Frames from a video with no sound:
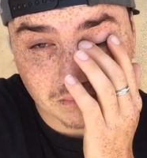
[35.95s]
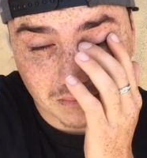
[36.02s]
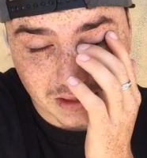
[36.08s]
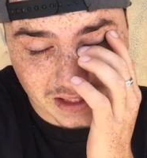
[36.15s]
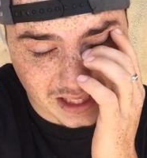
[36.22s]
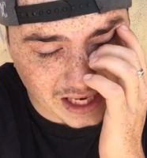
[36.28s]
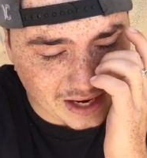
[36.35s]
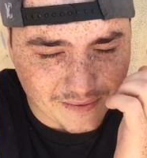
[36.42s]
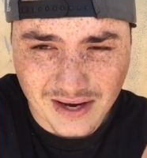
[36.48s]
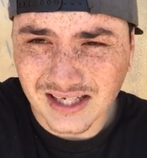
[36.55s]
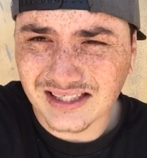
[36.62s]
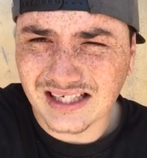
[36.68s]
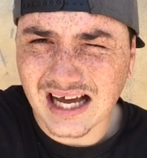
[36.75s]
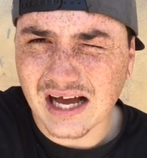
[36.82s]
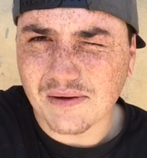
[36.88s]
But
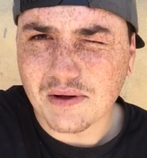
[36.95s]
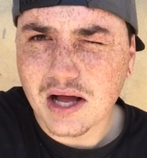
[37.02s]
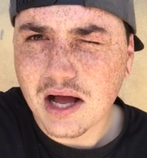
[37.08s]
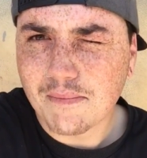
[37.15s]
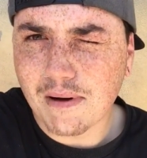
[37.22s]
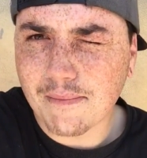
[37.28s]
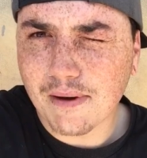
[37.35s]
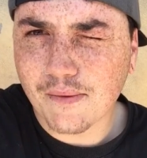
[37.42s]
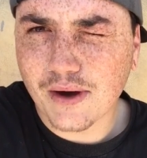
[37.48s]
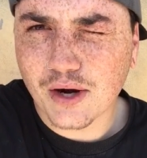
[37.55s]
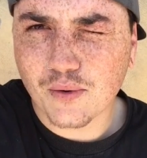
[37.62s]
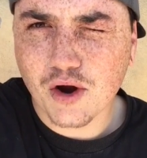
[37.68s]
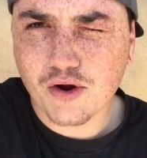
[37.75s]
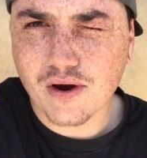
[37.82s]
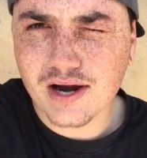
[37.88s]
anyways, yeah, I'm on my way
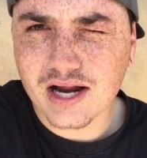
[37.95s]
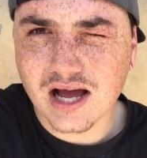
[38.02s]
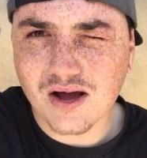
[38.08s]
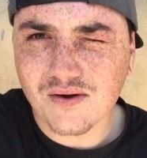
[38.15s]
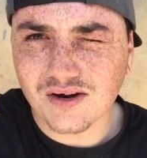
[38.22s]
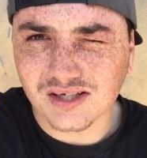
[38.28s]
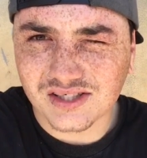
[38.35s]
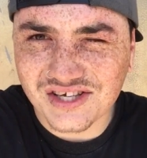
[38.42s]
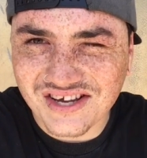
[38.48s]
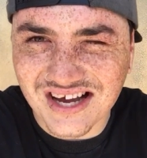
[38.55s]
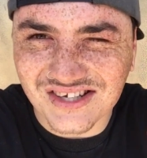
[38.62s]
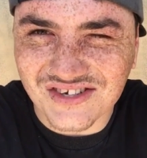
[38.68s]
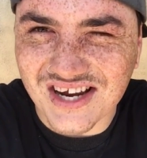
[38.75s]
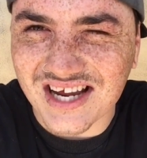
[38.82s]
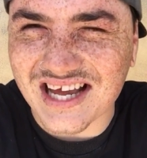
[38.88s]
to work right now and I'll see you
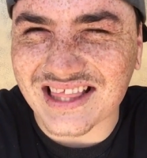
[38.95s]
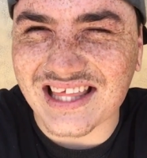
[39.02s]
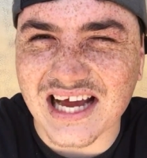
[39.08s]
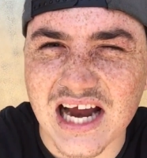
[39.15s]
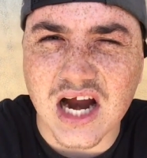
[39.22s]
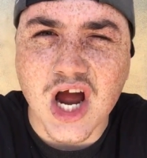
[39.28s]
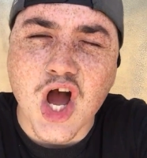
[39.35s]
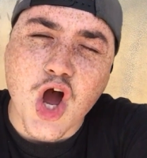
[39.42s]
guys when I get there.